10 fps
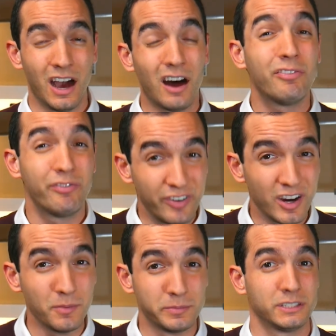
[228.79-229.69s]

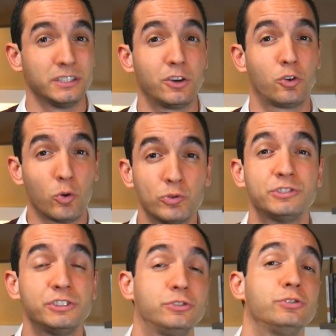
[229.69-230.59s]
affirmed the
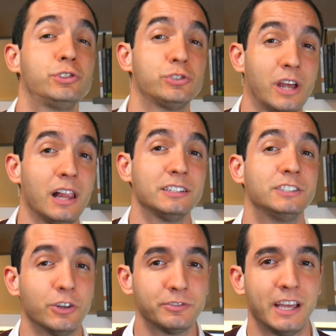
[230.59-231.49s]

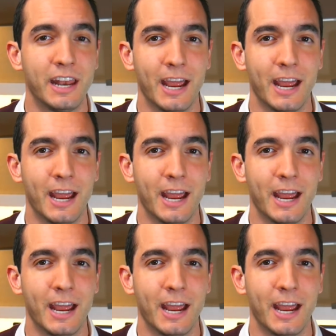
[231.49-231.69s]
constitutionality of that